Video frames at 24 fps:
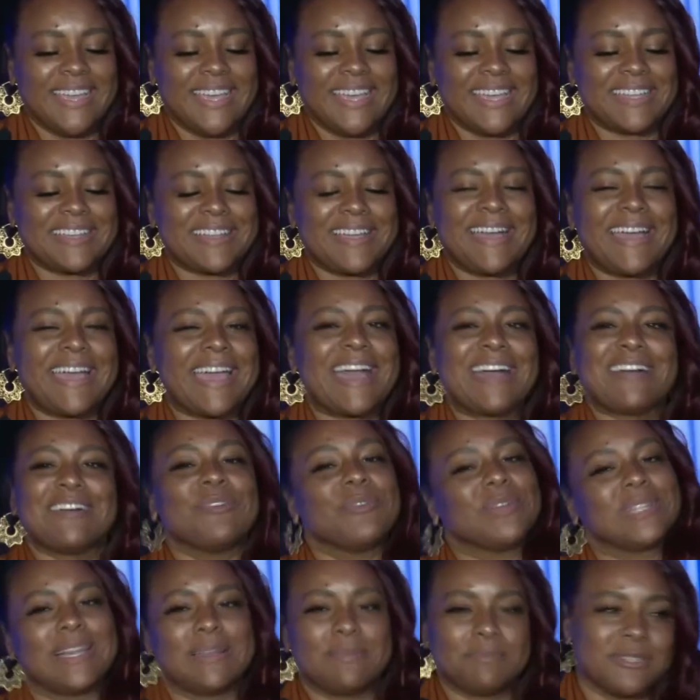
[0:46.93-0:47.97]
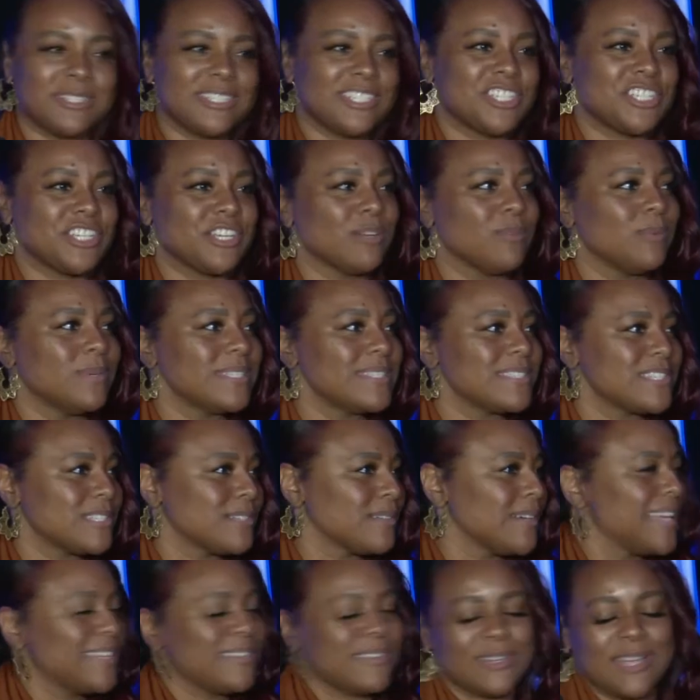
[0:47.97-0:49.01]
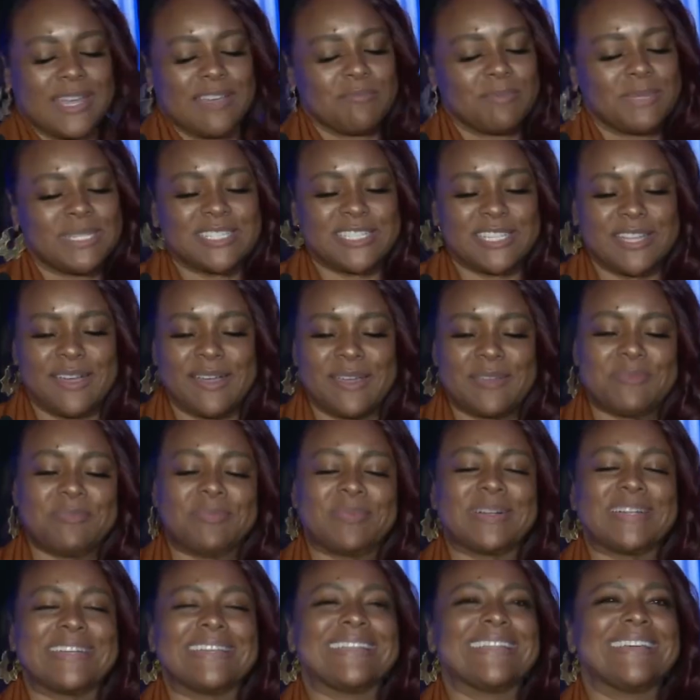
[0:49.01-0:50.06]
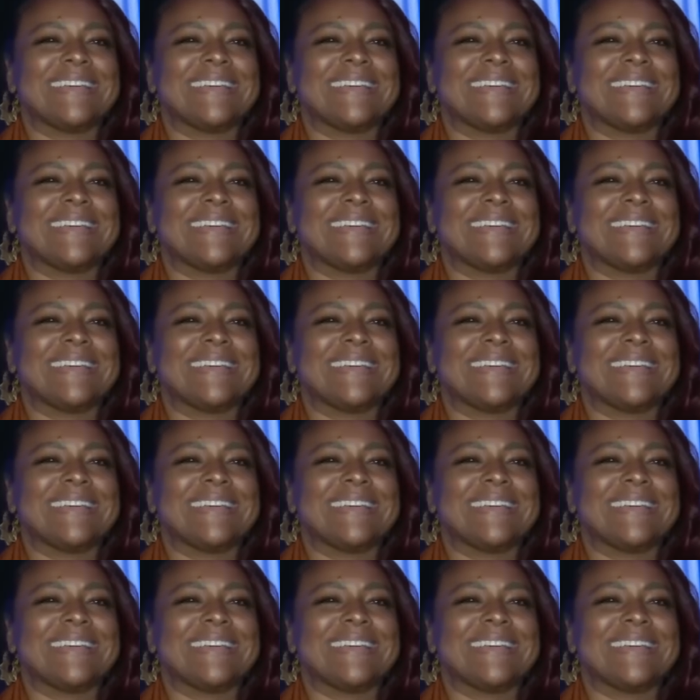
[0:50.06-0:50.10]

And I ha- well, I'm going to share one story. I don't have much time, but